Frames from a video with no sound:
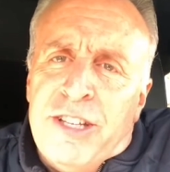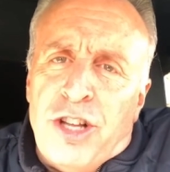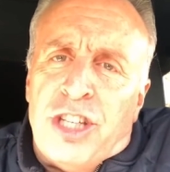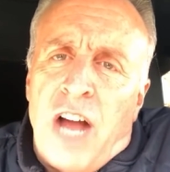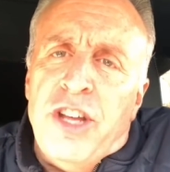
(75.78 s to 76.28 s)
to
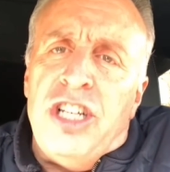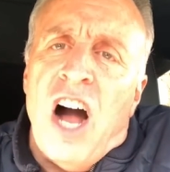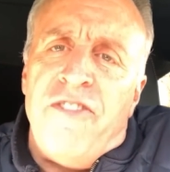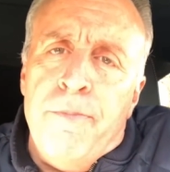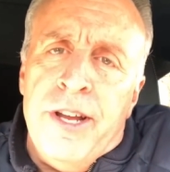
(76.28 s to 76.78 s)
tell the
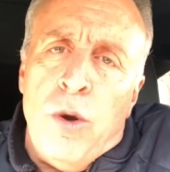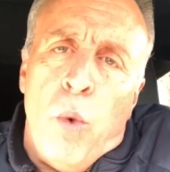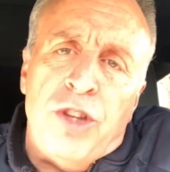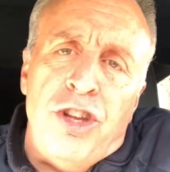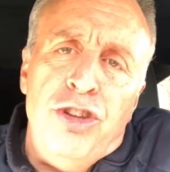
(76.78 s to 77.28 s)
government
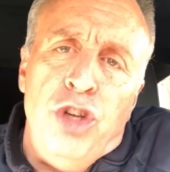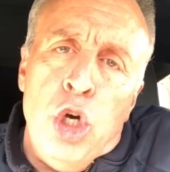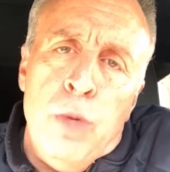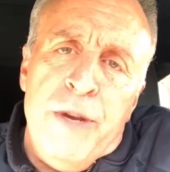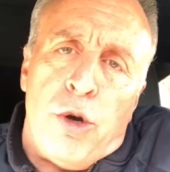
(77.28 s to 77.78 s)
what to
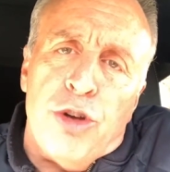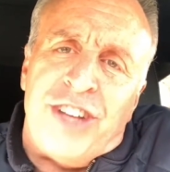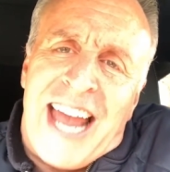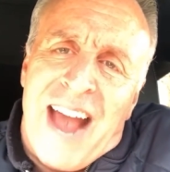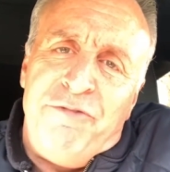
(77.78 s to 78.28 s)
do because
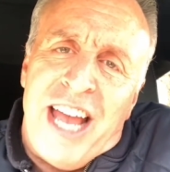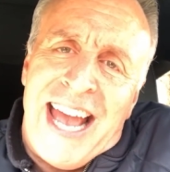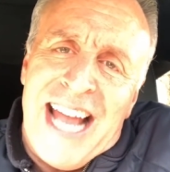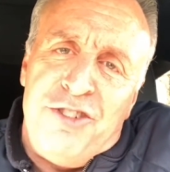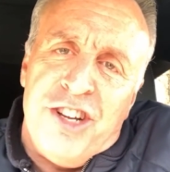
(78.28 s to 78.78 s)
they have their
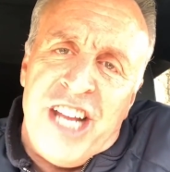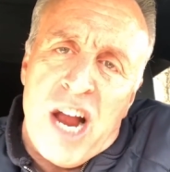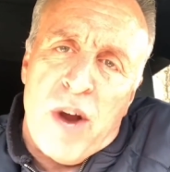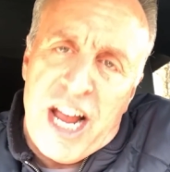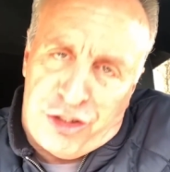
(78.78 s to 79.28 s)
heads in
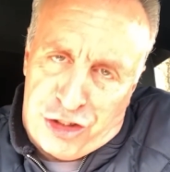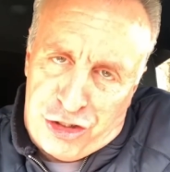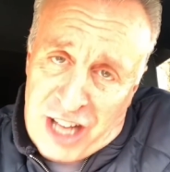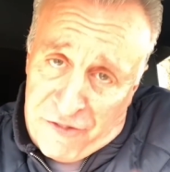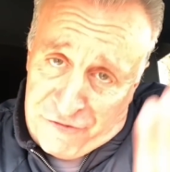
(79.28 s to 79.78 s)
their asses.
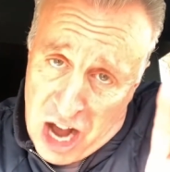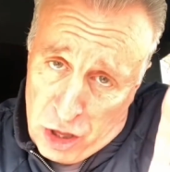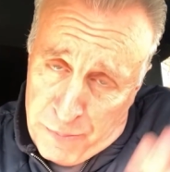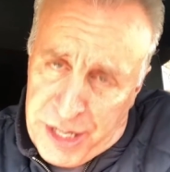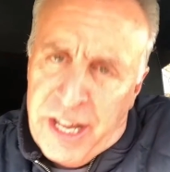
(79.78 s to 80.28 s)
Now follow
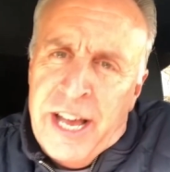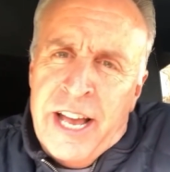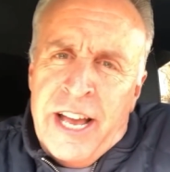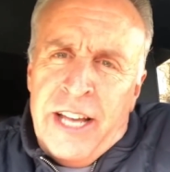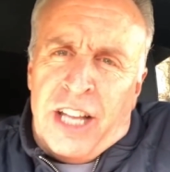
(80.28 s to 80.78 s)
me.
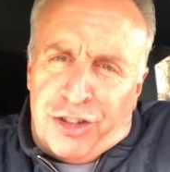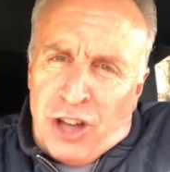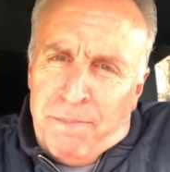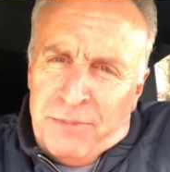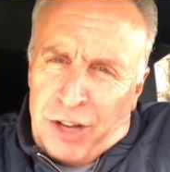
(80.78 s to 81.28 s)
There's
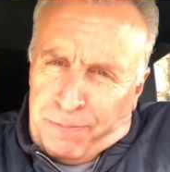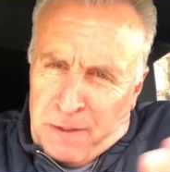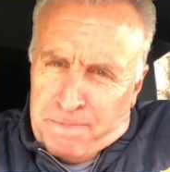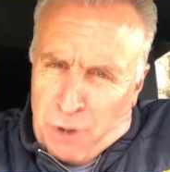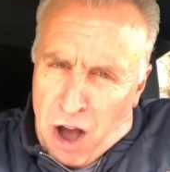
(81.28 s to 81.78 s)
something that's been
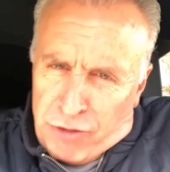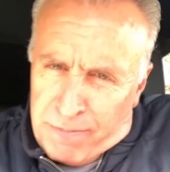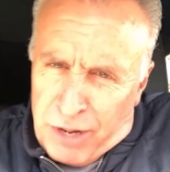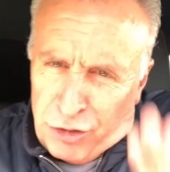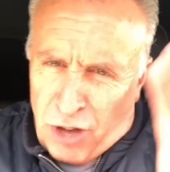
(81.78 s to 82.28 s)
bothering
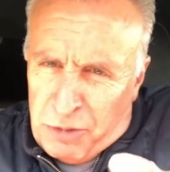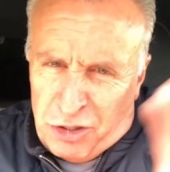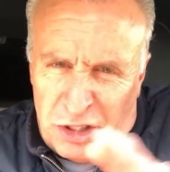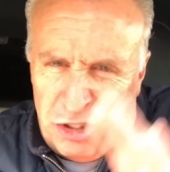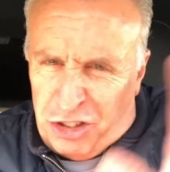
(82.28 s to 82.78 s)
me, so I'm just
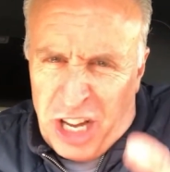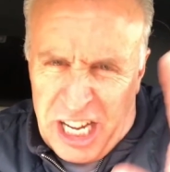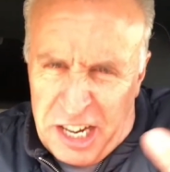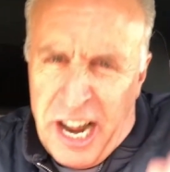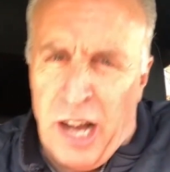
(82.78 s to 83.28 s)
going to say
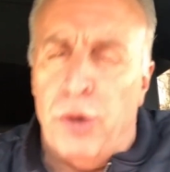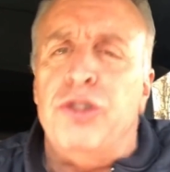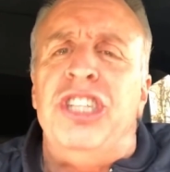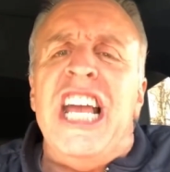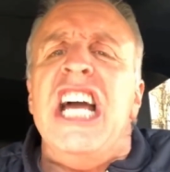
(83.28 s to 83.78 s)
it now. Dear